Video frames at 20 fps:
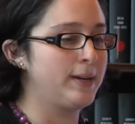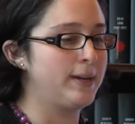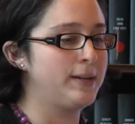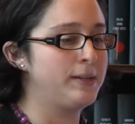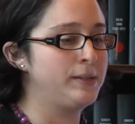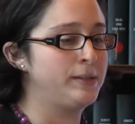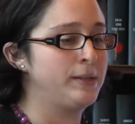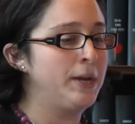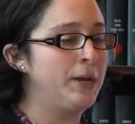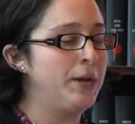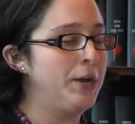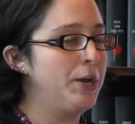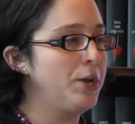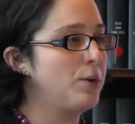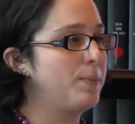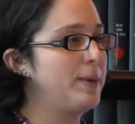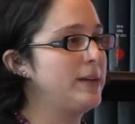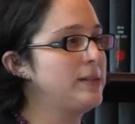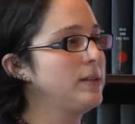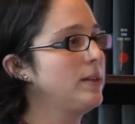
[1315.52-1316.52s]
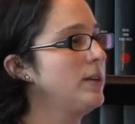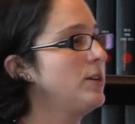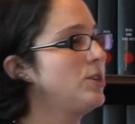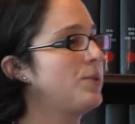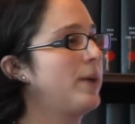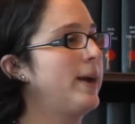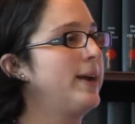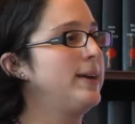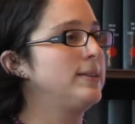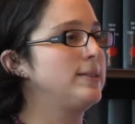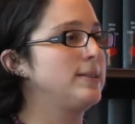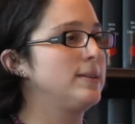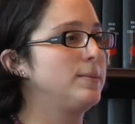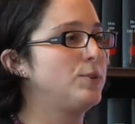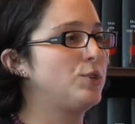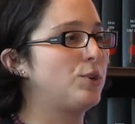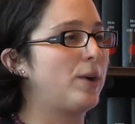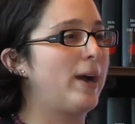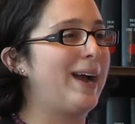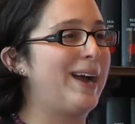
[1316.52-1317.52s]
is you're basically trying to
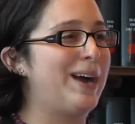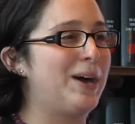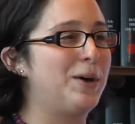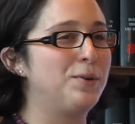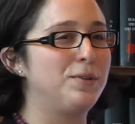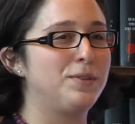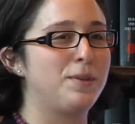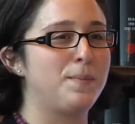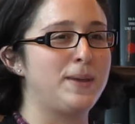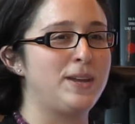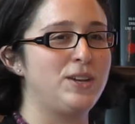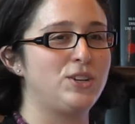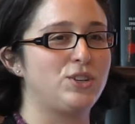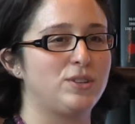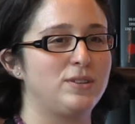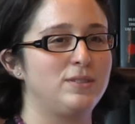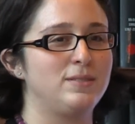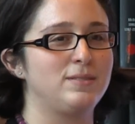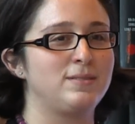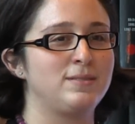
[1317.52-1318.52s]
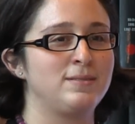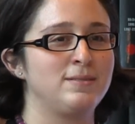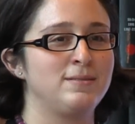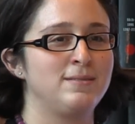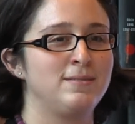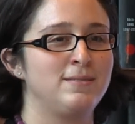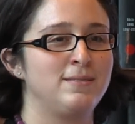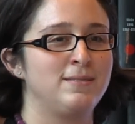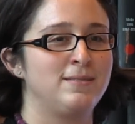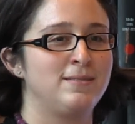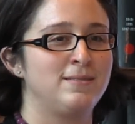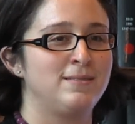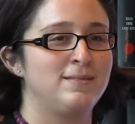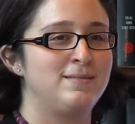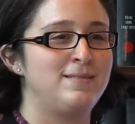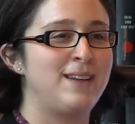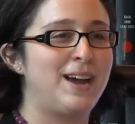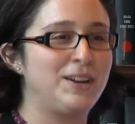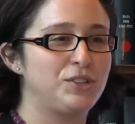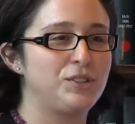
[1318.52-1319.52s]
draw out the patient's
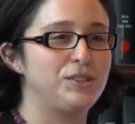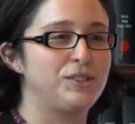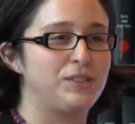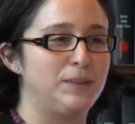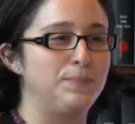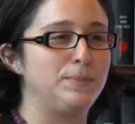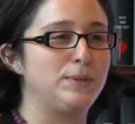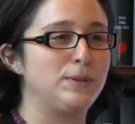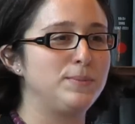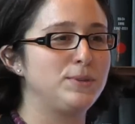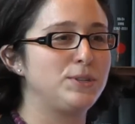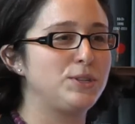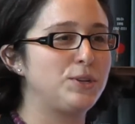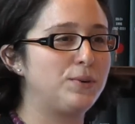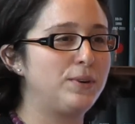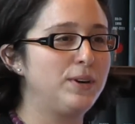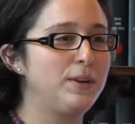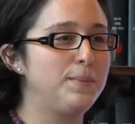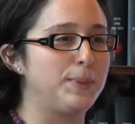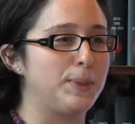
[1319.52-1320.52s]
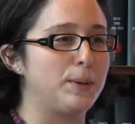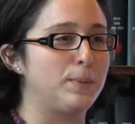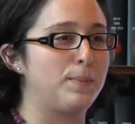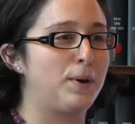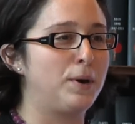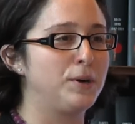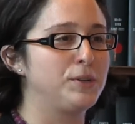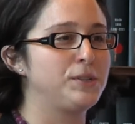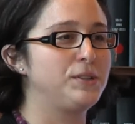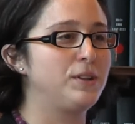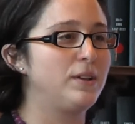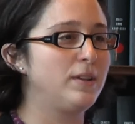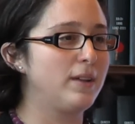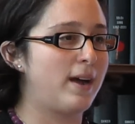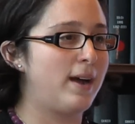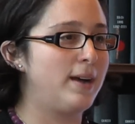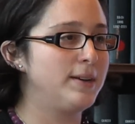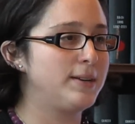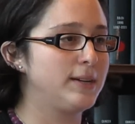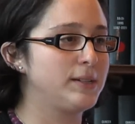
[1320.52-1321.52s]
not just symptom story, but their personal
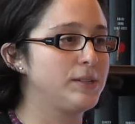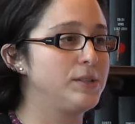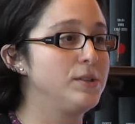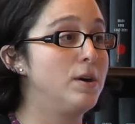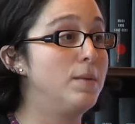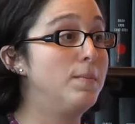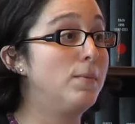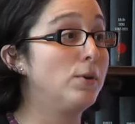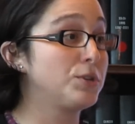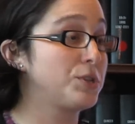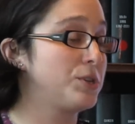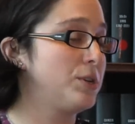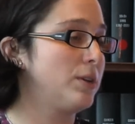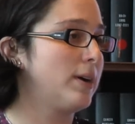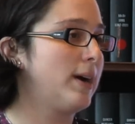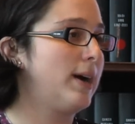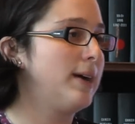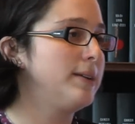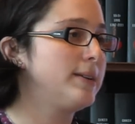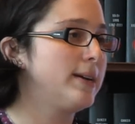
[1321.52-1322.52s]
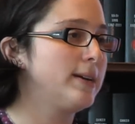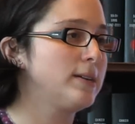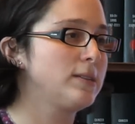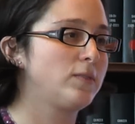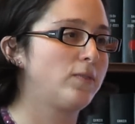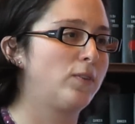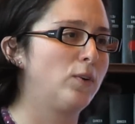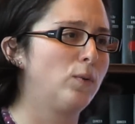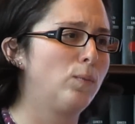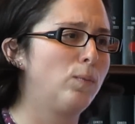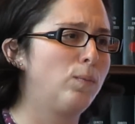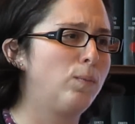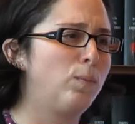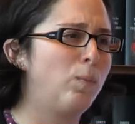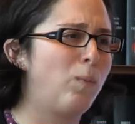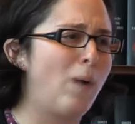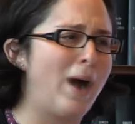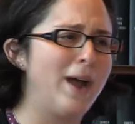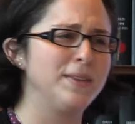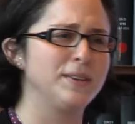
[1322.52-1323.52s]
context and their emotional context for
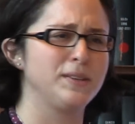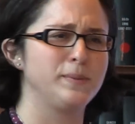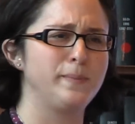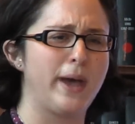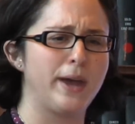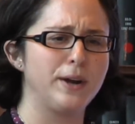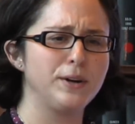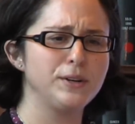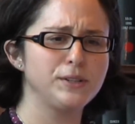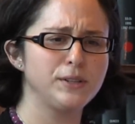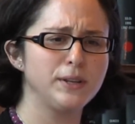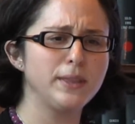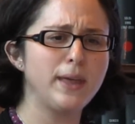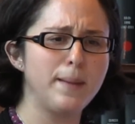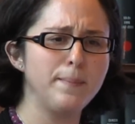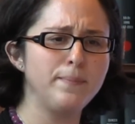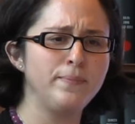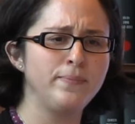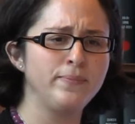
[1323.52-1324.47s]
why this matters to them,